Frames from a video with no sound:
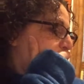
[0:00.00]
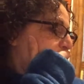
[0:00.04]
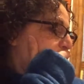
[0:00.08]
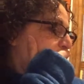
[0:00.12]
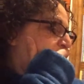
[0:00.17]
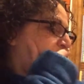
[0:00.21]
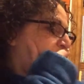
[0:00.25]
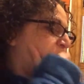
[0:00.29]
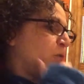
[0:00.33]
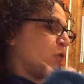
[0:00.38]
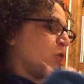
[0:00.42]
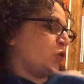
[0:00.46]

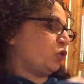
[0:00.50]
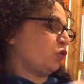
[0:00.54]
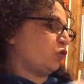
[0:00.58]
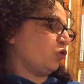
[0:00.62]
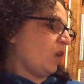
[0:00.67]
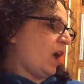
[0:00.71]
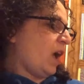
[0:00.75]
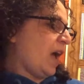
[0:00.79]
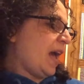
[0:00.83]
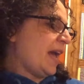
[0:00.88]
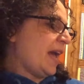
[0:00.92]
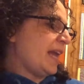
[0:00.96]
If you
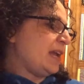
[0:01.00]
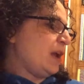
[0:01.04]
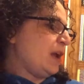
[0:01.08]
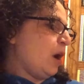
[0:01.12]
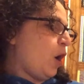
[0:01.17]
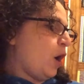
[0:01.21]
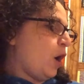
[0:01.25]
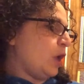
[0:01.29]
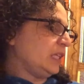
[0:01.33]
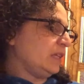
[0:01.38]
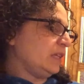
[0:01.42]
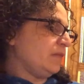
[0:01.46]
try
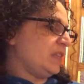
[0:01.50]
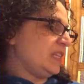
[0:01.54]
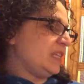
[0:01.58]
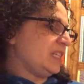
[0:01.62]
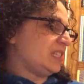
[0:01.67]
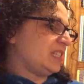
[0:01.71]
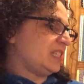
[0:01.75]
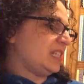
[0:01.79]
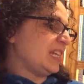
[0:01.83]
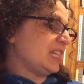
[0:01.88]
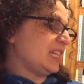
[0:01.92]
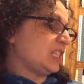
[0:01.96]
all of
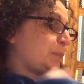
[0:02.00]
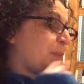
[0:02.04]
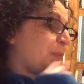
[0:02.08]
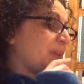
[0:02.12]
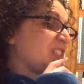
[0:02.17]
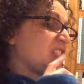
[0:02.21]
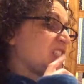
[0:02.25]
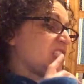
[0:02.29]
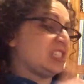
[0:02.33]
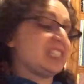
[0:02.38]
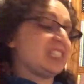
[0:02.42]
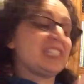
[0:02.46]
these things,
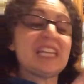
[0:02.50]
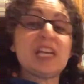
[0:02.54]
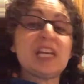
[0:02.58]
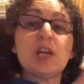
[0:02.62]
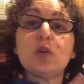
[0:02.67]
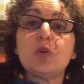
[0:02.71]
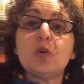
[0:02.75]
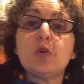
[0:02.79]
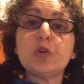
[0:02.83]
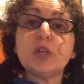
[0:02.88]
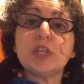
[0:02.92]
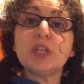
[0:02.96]
but
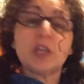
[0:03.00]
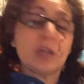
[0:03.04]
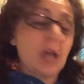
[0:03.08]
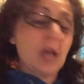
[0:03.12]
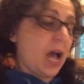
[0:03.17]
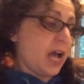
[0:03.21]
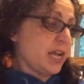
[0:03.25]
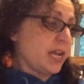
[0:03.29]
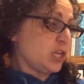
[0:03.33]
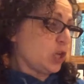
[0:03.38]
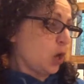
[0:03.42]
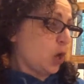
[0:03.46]
still
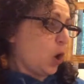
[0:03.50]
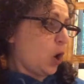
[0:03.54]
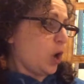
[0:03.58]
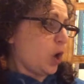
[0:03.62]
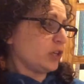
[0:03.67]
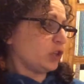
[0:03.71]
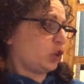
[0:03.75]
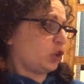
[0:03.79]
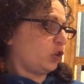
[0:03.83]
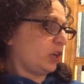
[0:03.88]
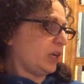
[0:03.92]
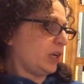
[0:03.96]
a
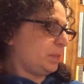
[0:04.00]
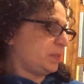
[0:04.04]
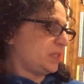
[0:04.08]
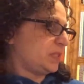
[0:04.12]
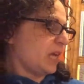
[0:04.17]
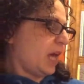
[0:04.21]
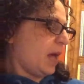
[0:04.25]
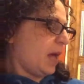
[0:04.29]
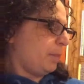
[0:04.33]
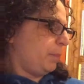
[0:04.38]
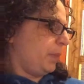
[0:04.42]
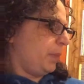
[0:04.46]
yawn creeps
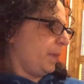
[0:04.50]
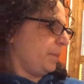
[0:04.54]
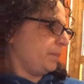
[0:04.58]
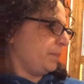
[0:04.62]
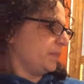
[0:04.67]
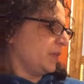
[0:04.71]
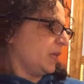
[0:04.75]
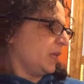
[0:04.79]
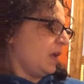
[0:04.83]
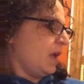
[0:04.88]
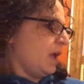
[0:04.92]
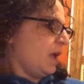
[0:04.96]
up
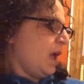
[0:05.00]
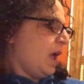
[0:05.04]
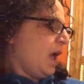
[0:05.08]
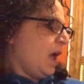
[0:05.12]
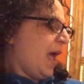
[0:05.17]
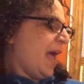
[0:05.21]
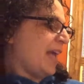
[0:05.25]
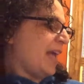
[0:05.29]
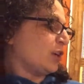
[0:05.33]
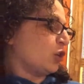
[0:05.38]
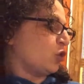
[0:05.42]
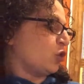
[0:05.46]

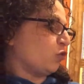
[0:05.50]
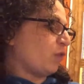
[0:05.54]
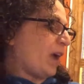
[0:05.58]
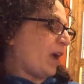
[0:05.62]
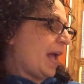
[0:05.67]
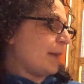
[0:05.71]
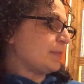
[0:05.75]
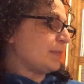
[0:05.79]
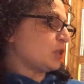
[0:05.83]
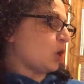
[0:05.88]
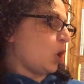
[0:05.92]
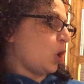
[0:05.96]
and
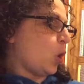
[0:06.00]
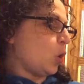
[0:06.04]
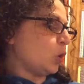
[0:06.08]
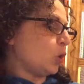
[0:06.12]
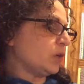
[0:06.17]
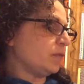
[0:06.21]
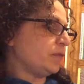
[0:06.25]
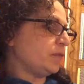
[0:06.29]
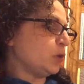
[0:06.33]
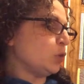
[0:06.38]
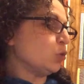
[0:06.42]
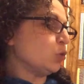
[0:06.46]
grabs a hold
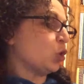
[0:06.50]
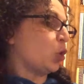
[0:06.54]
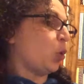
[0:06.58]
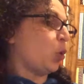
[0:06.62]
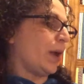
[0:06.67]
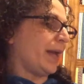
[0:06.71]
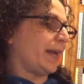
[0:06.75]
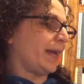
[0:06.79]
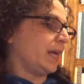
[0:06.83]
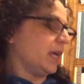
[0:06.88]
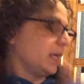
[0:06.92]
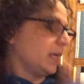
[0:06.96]
of you,
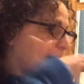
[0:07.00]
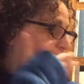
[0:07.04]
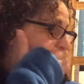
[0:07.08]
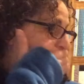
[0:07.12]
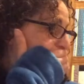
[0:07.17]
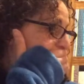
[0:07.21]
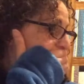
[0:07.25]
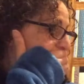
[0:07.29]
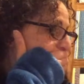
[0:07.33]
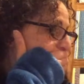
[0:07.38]
quick, cover